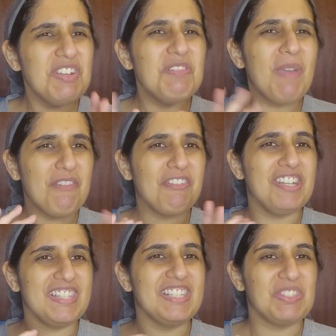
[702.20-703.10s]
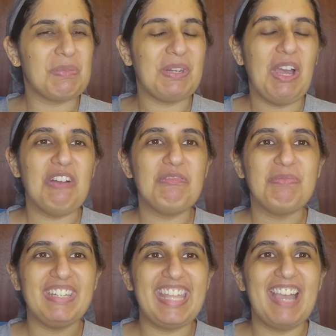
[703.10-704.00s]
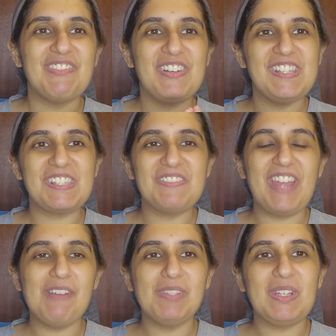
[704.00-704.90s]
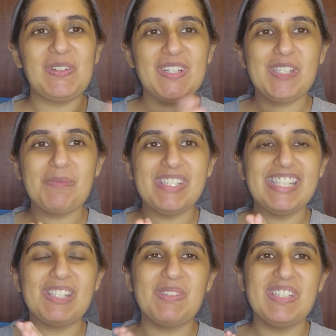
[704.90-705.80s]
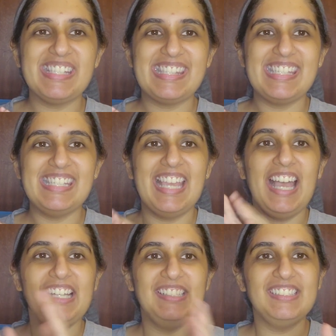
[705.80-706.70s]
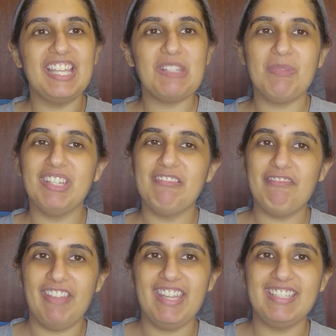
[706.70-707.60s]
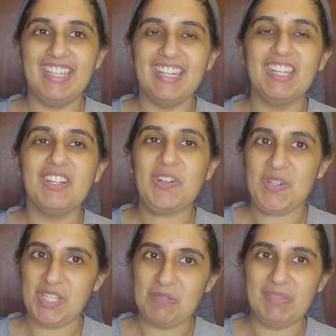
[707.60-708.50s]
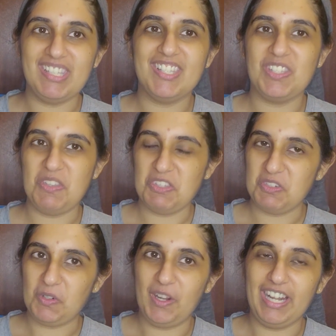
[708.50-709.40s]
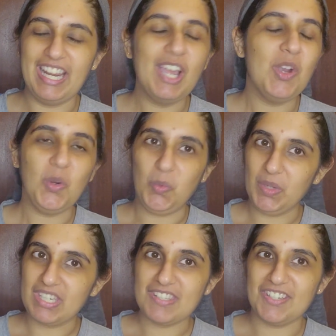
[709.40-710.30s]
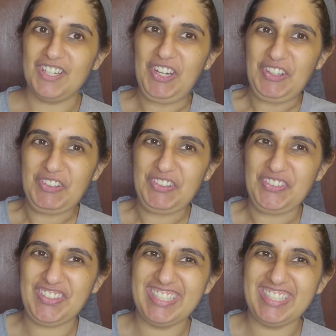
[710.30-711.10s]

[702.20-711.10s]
My phrasing is a bit off, but yeah, Friends and Family Christmas is the lesbian fake dating Christmas story we deserve.